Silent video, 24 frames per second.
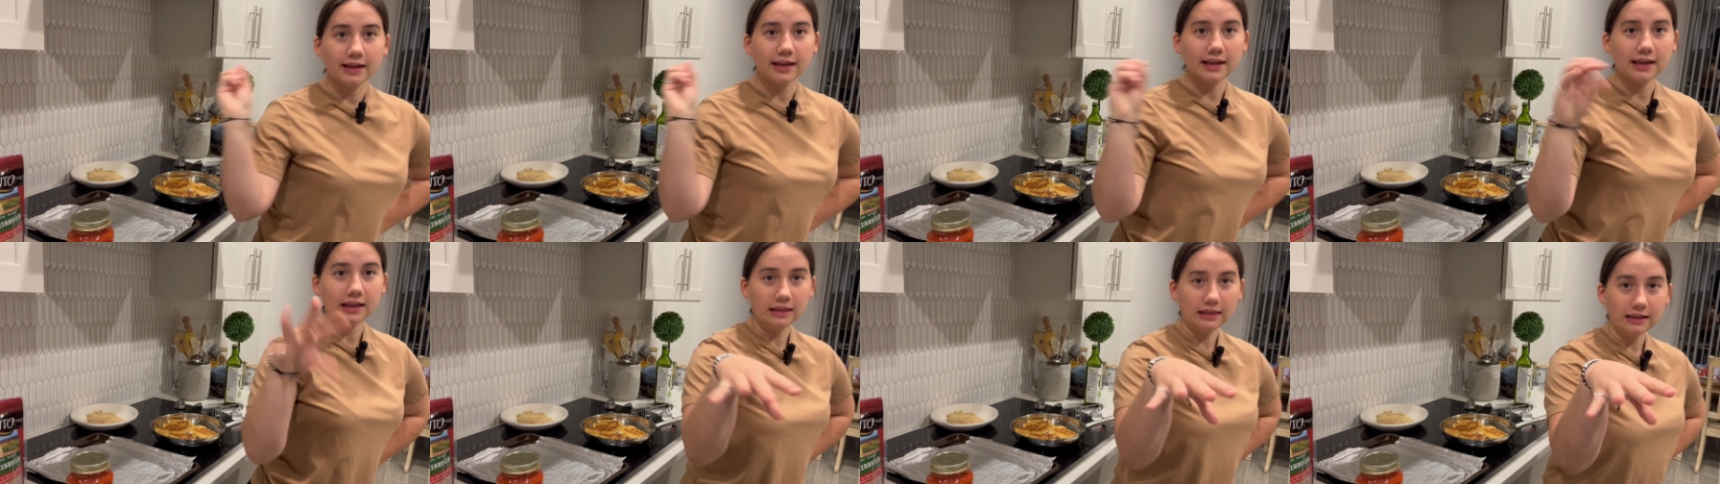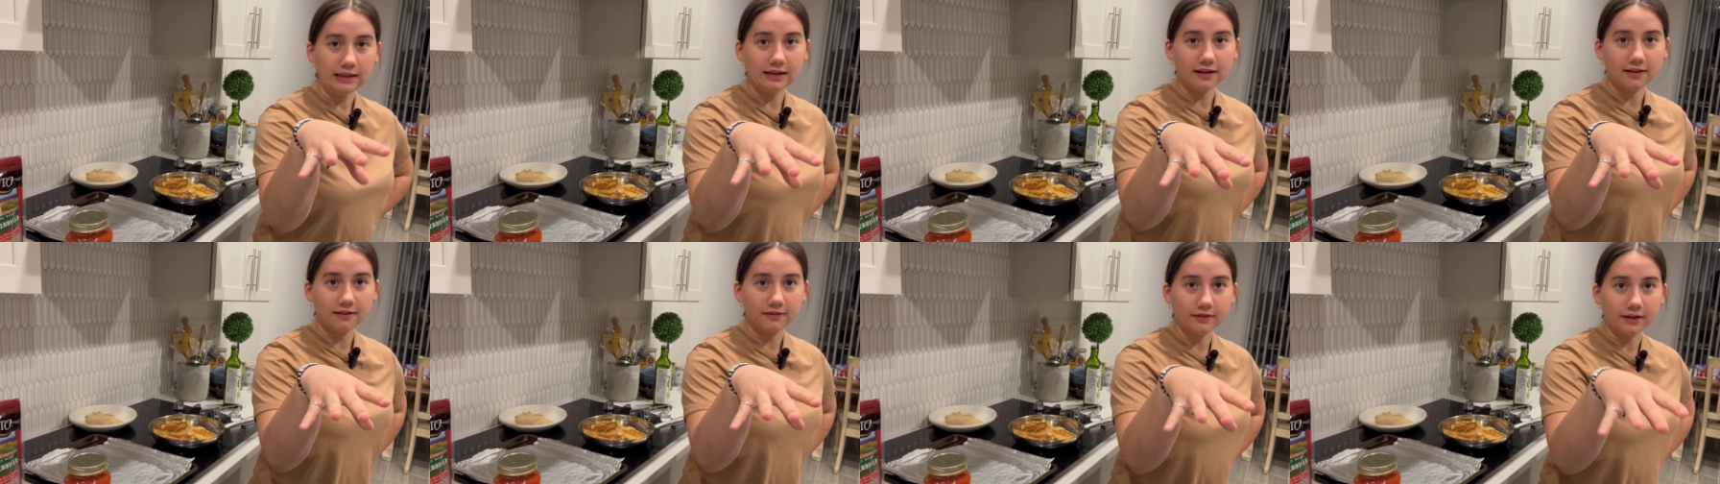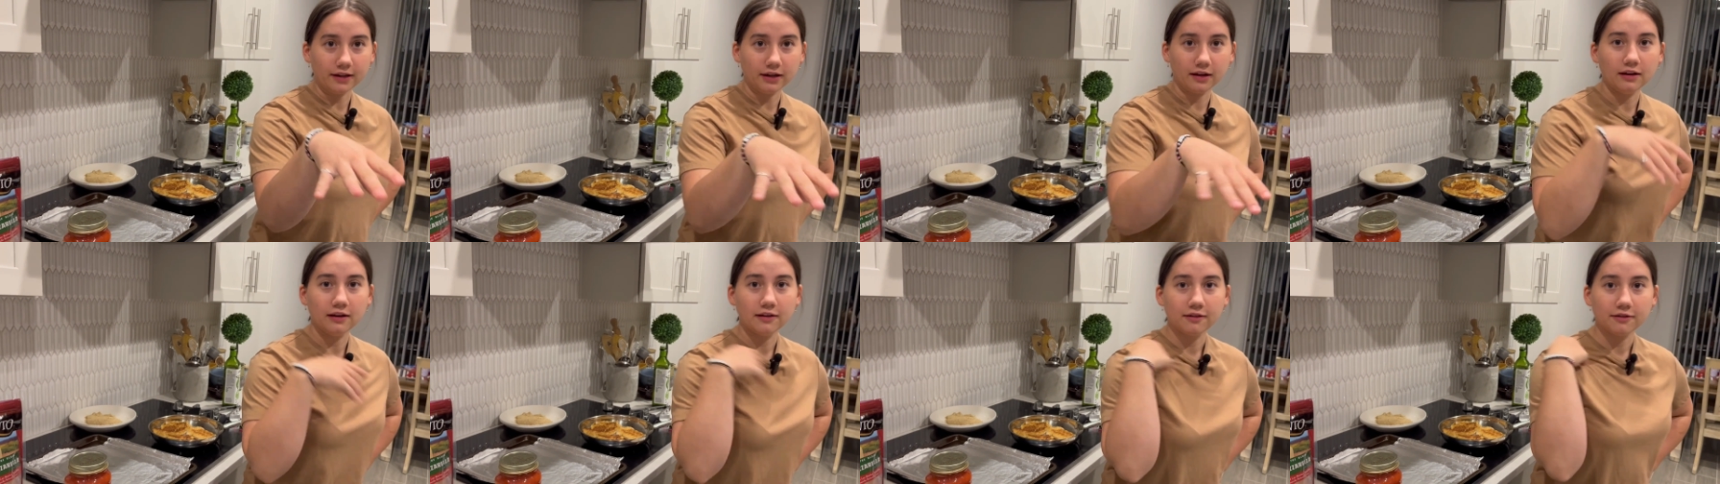in the
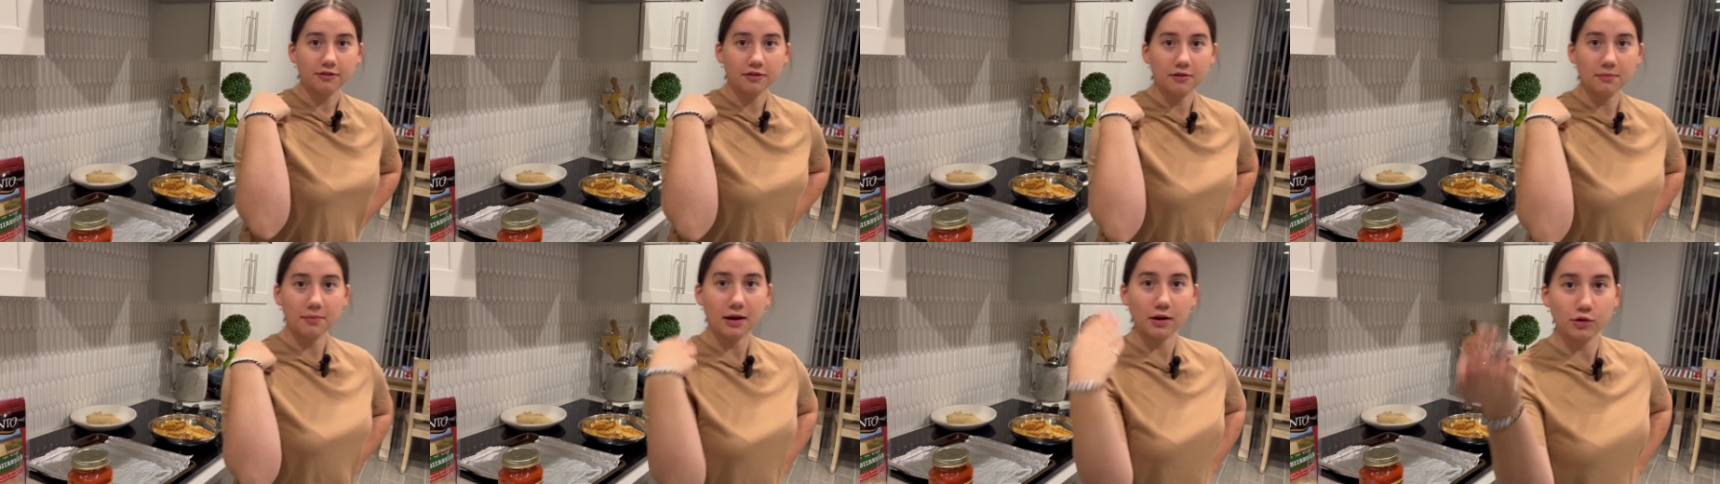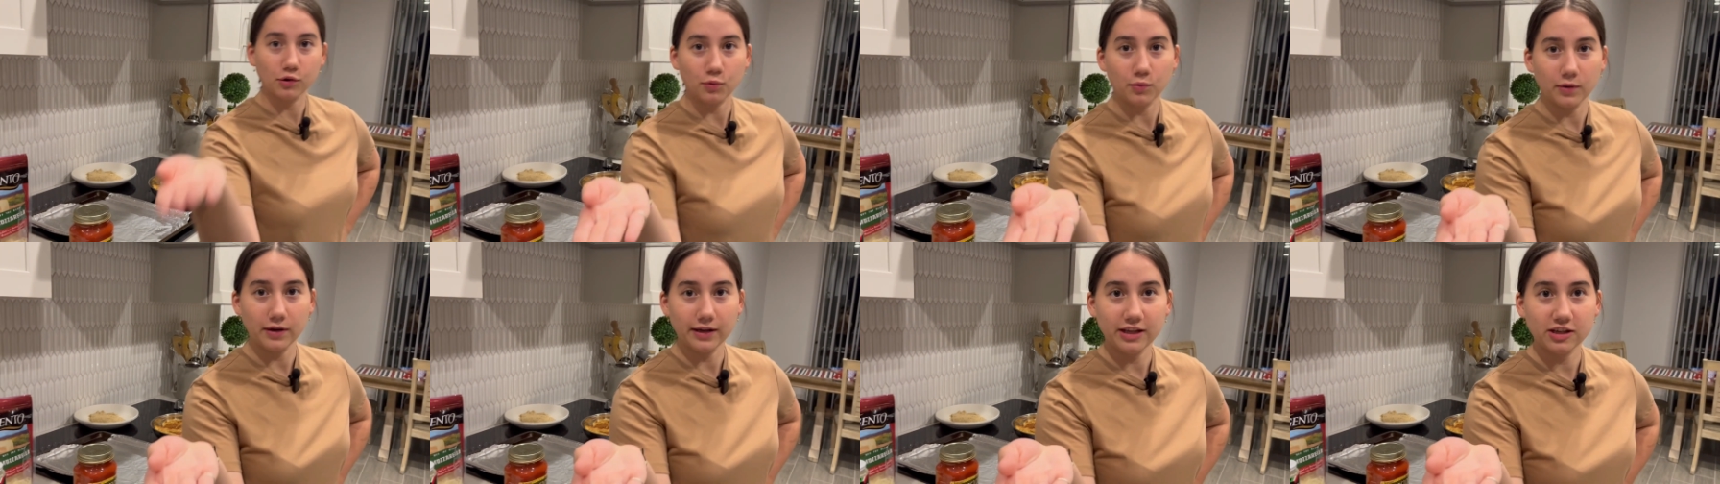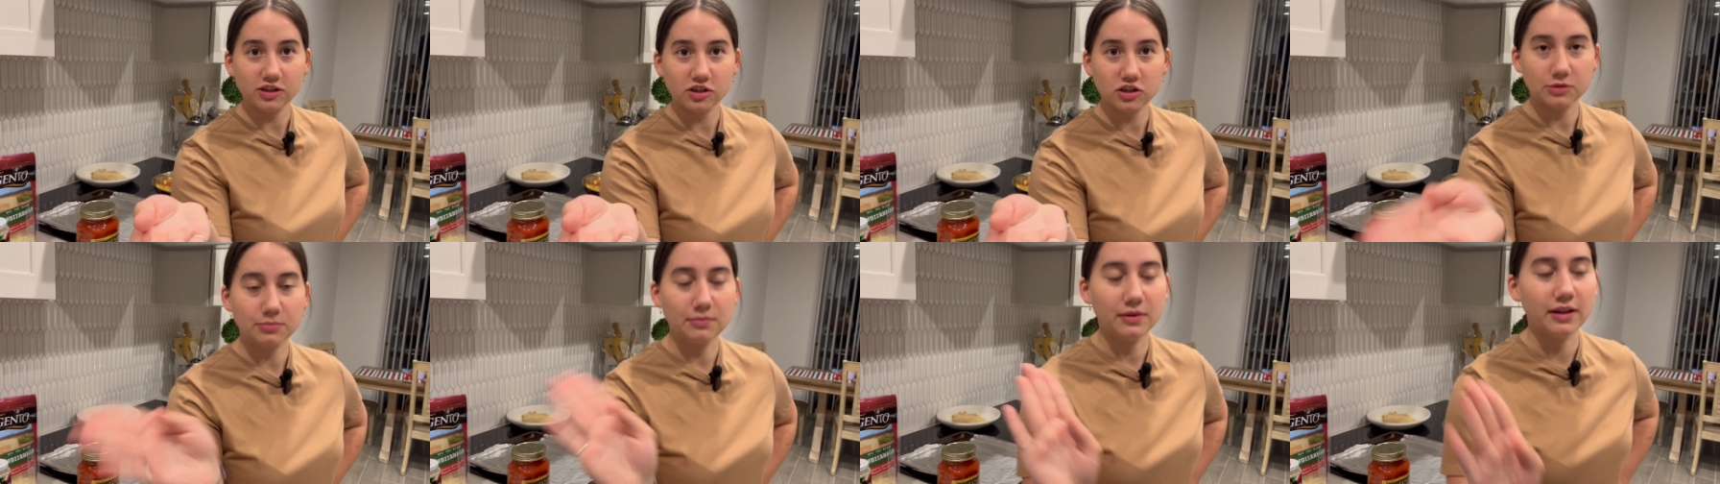oven for about
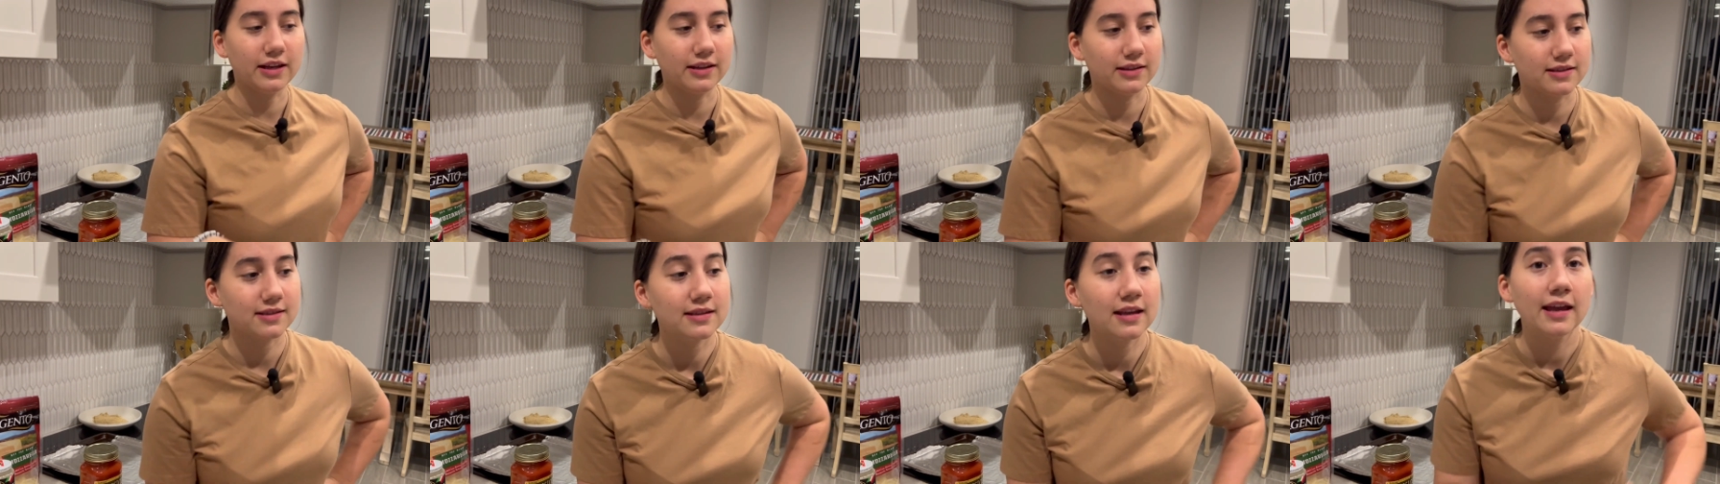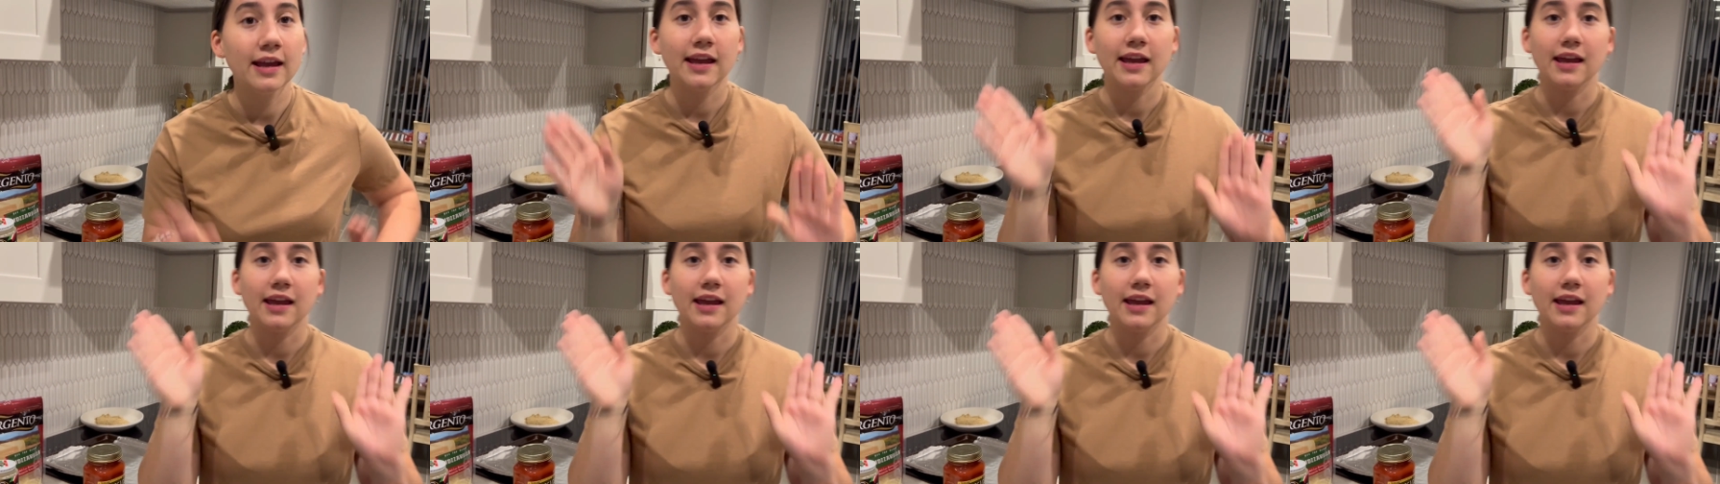20-ish minutes,